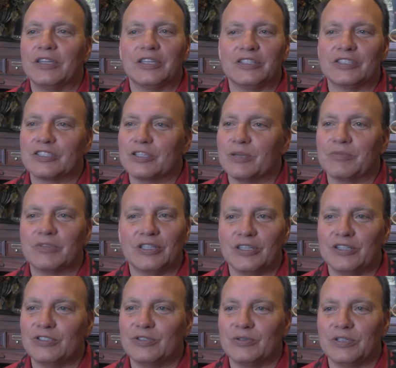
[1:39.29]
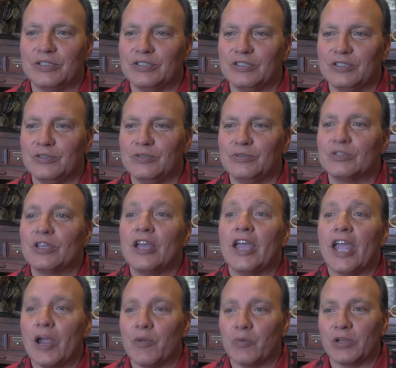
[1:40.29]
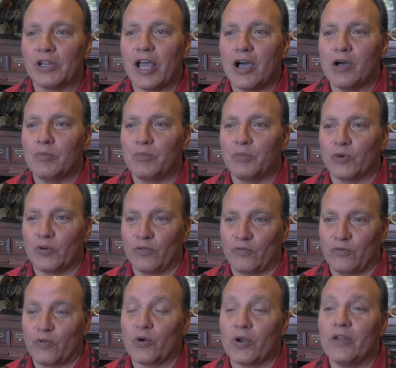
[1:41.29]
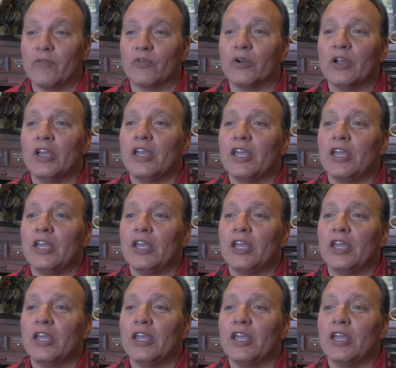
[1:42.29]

and it's something that you can use and rely on for forever.